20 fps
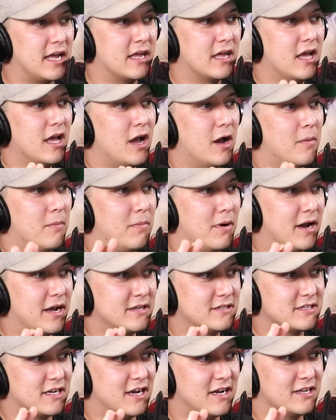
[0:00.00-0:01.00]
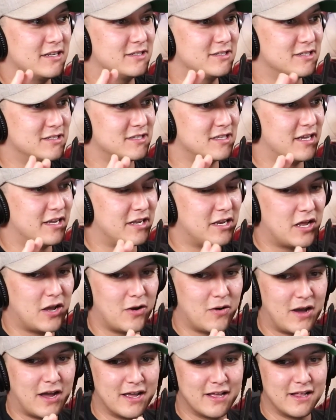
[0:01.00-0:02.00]
But just to let you know,
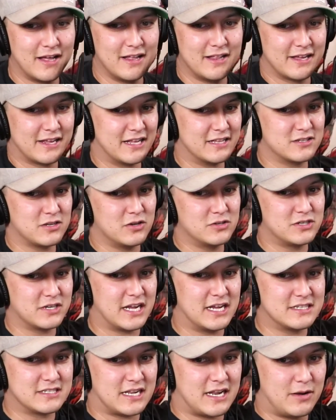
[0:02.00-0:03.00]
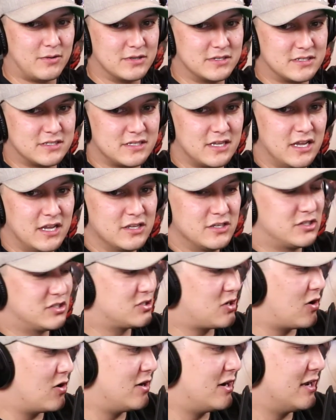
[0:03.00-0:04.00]
I told you guys that I was
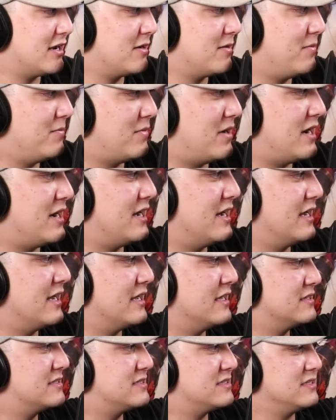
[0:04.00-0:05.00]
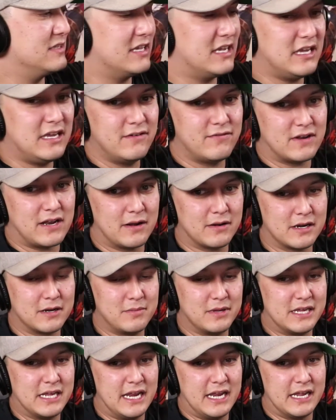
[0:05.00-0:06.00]
starting my sleeve, and I'm going to be
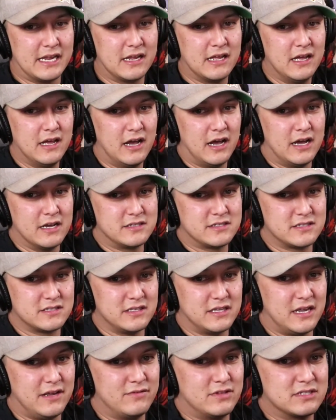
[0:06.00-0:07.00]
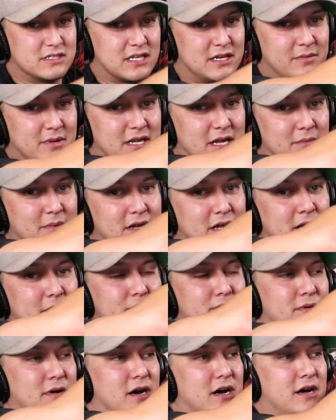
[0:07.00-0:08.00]
getting a sleeve that's going to be coming up
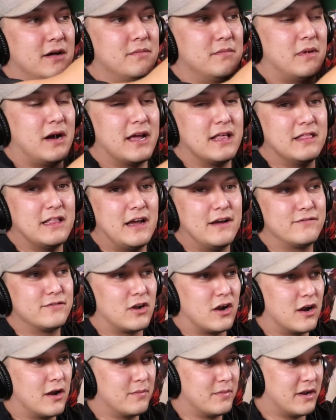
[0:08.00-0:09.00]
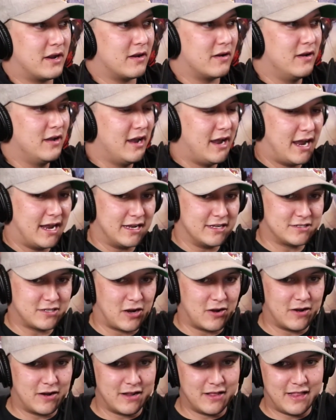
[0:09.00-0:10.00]
on my left arm here, and I
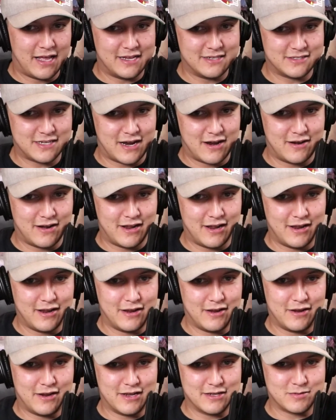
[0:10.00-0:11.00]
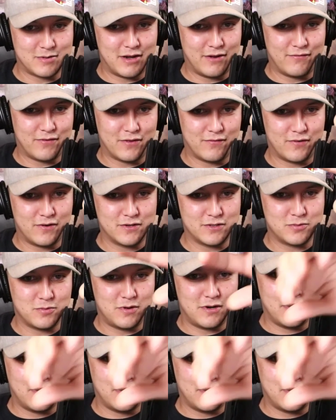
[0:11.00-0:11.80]
started it last Saturday. You guys ready for the first one?